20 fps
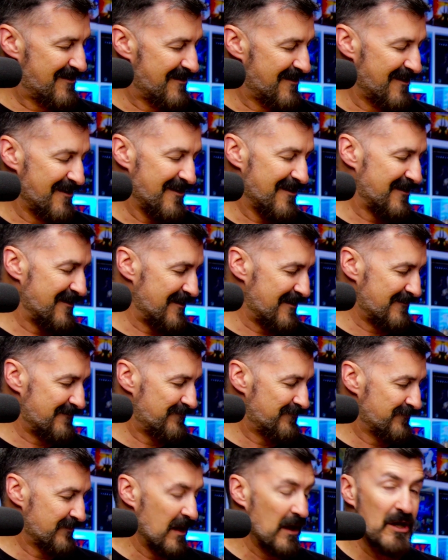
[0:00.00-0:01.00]
And
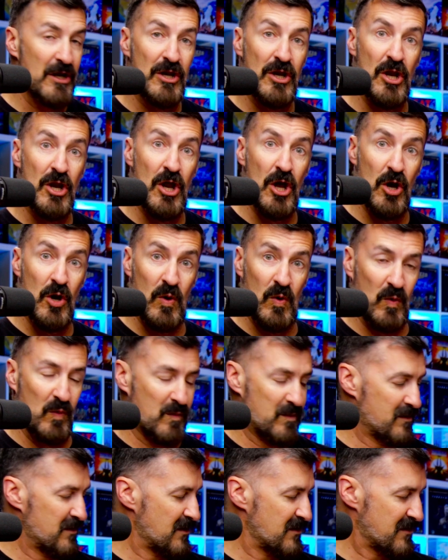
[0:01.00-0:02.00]
no,
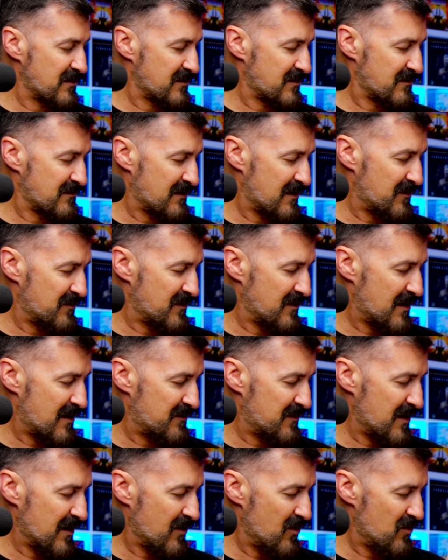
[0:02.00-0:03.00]
I'm
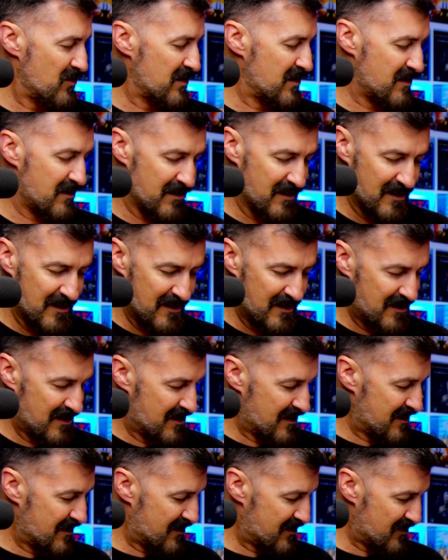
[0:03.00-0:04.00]
not going there.
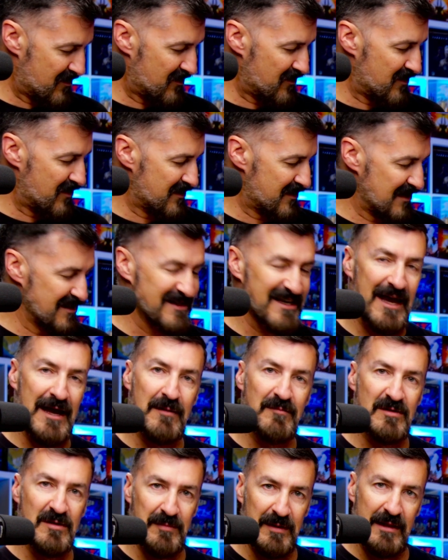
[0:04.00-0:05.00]
I don't want this
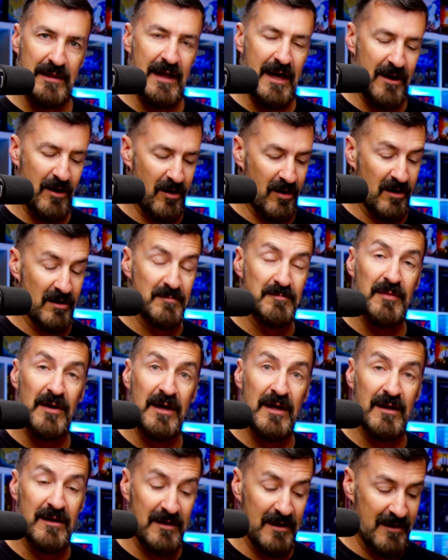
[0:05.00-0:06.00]
game to be that hard.
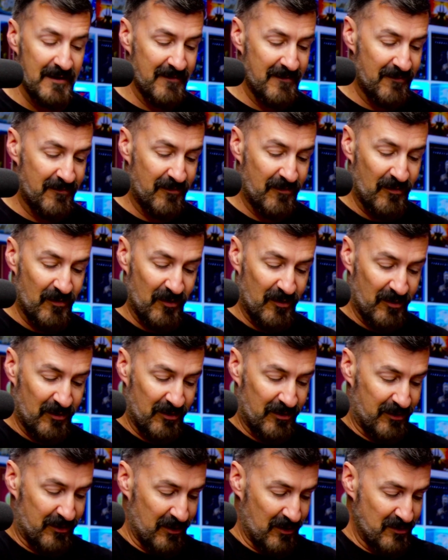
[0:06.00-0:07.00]
But for
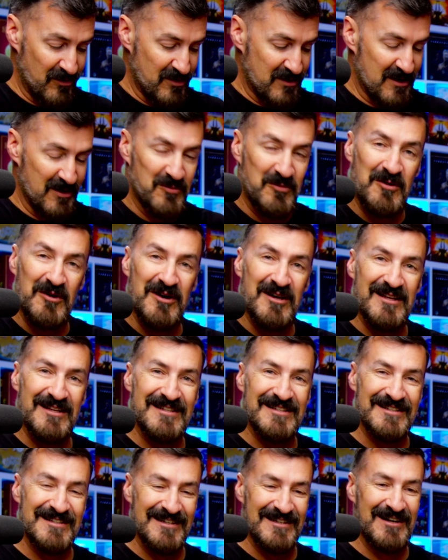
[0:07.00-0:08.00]
those that want
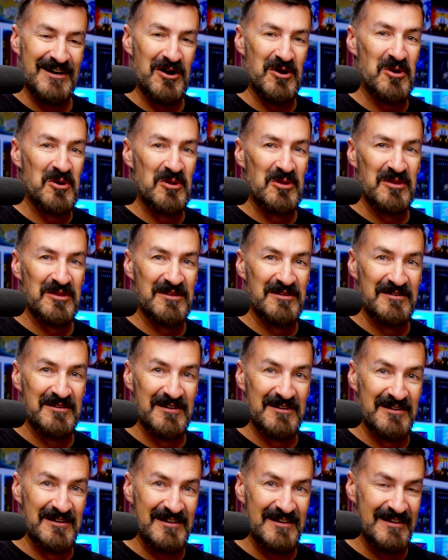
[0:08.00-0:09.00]
all of
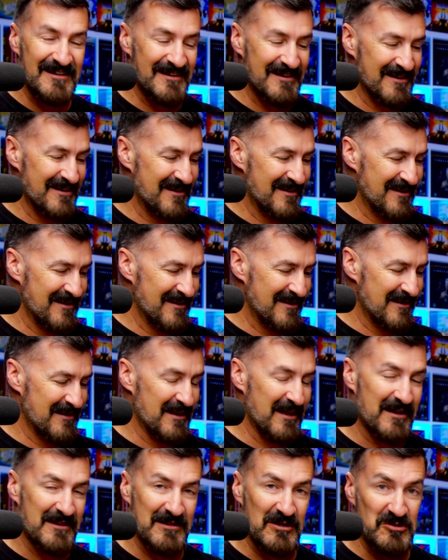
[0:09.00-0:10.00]
the,
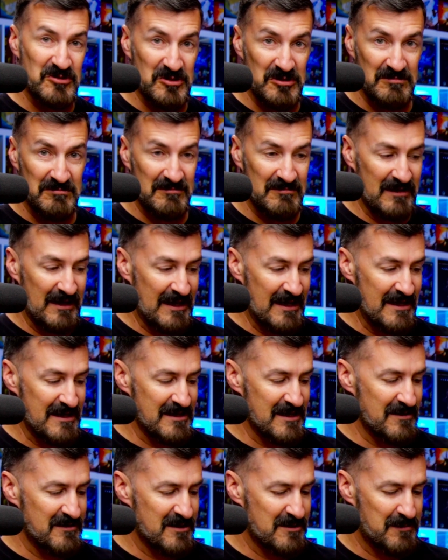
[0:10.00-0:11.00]
like there's
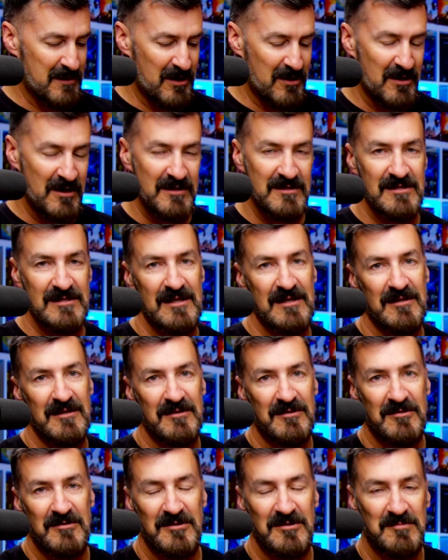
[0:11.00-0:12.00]
easy spirits, and
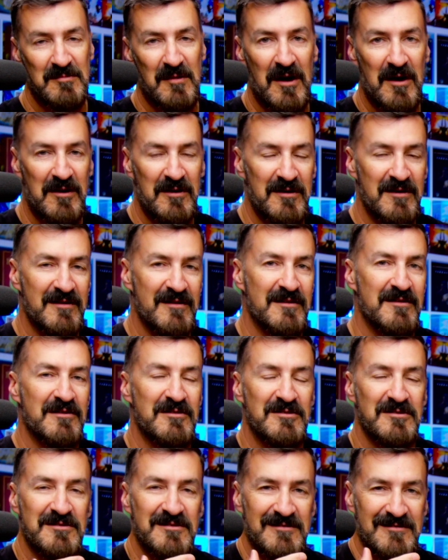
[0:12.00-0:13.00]
then there's moderate, and then
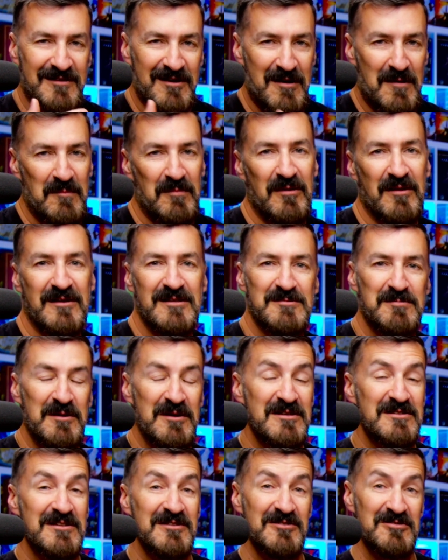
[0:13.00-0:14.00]
there's complex
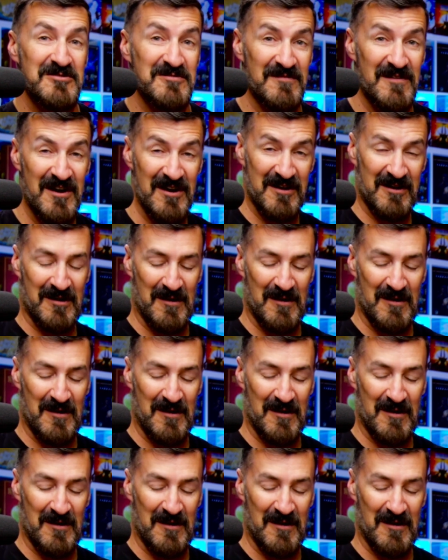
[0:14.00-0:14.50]
spirits, and there's very